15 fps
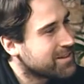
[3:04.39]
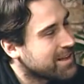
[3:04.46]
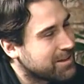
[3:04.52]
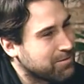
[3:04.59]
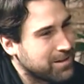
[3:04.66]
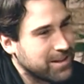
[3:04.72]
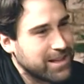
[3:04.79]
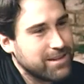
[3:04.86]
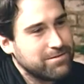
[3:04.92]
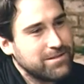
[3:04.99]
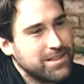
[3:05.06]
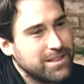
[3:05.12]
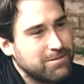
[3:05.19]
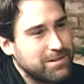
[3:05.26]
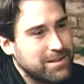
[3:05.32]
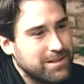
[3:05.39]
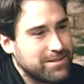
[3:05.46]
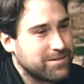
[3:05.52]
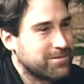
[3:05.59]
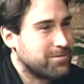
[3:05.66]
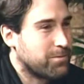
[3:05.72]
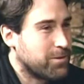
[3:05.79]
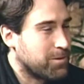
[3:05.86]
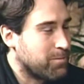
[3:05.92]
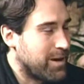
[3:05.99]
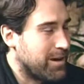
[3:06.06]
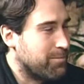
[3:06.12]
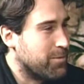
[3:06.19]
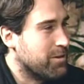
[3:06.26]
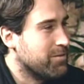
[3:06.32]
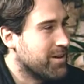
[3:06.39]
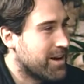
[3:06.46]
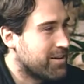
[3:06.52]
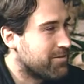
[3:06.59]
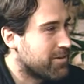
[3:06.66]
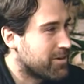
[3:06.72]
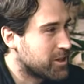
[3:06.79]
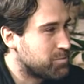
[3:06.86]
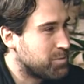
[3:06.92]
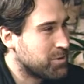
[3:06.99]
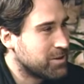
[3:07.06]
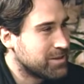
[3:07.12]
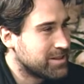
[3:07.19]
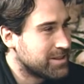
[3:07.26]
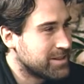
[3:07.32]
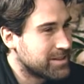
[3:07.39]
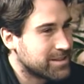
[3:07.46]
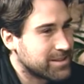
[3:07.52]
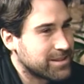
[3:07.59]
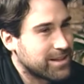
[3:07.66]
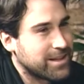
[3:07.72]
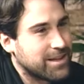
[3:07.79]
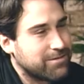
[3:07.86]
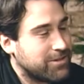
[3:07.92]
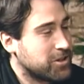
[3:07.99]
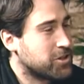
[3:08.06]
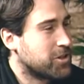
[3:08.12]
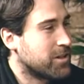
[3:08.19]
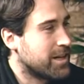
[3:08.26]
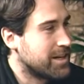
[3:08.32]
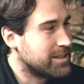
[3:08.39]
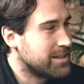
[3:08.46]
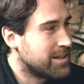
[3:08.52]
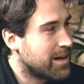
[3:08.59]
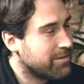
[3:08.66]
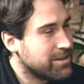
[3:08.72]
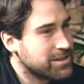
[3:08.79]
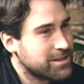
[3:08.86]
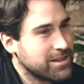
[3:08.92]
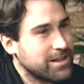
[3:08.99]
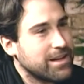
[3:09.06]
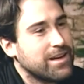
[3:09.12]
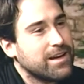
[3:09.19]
And we lived it, and we made a movie out of our experiences, fictionalized it, obviously.